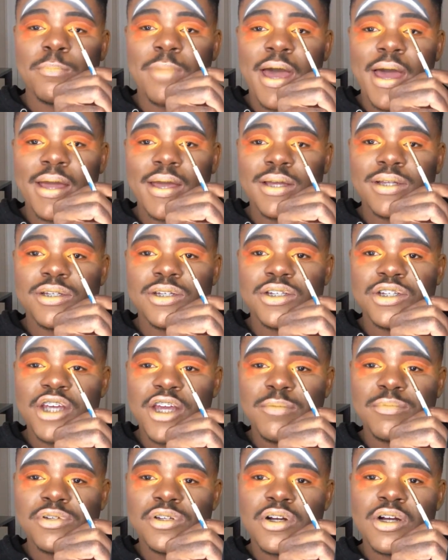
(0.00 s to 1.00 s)
back into
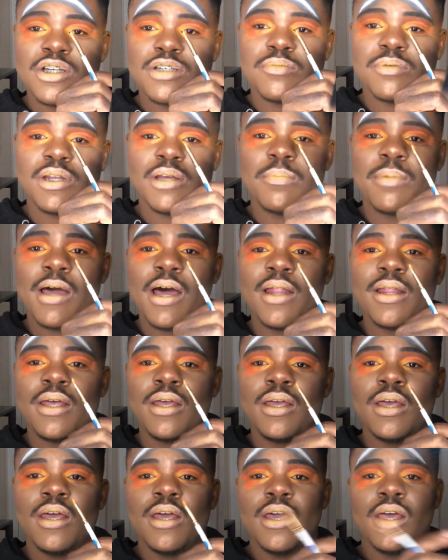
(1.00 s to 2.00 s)
James Charles Mini
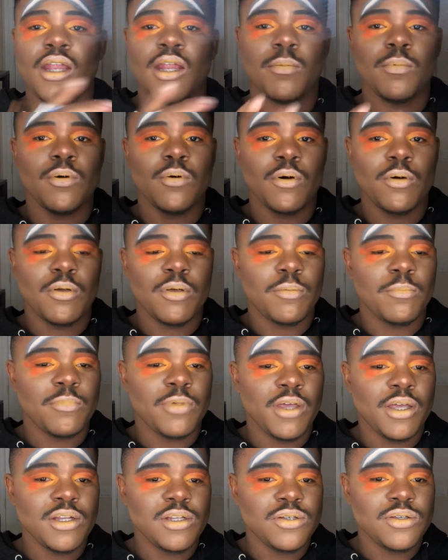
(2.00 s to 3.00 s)
Palette. I'm going
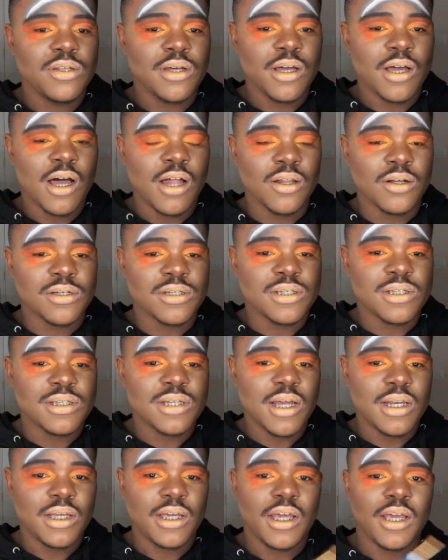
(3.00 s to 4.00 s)
into the color
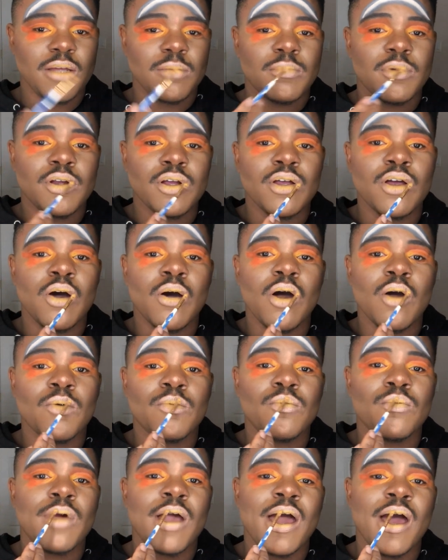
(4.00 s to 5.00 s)
Sunny. I'm going to
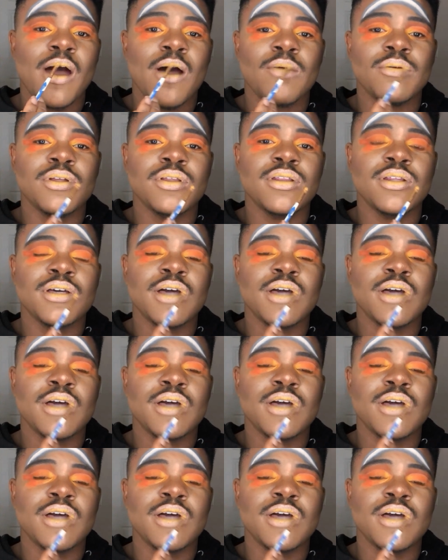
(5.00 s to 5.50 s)
go around the